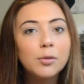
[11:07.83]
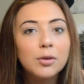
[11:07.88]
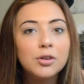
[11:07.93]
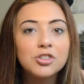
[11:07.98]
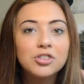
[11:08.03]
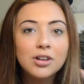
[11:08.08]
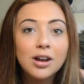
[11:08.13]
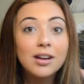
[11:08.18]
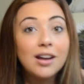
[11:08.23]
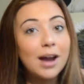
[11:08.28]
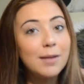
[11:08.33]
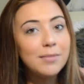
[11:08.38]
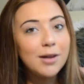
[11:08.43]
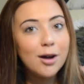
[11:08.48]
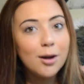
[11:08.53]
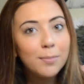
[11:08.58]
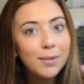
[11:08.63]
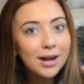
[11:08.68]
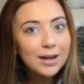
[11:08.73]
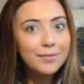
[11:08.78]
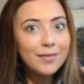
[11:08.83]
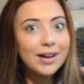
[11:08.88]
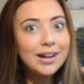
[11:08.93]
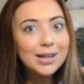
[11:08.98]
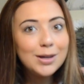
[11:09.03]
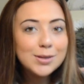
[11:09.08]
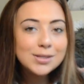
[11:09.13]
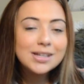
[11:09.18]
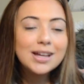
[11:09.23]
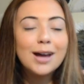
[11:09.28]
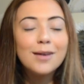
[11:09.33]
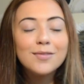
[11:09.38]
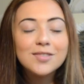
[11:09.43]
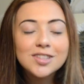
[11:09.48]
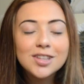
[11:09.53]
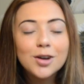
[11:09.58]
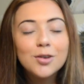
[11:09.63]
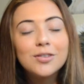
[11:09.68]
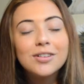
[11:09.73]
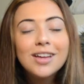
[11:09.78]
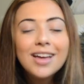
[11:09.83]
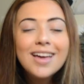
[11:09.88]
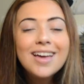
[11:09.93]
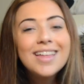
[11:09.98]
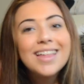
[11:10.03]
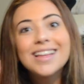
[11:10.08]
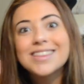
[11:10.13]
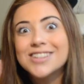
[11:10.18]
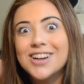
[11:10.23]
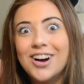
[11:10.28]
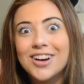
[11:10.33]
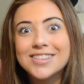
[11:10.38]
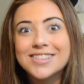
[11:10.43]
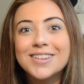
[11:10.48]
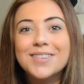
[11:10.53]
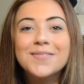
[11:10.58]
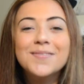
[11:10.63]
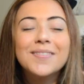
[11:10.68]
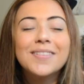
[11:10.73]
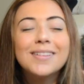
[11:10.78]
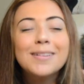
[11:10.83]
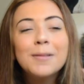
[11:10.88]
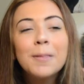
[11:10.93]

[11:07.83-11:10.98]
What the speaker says: which I'm now Pi Phi UCF, so that's awesome.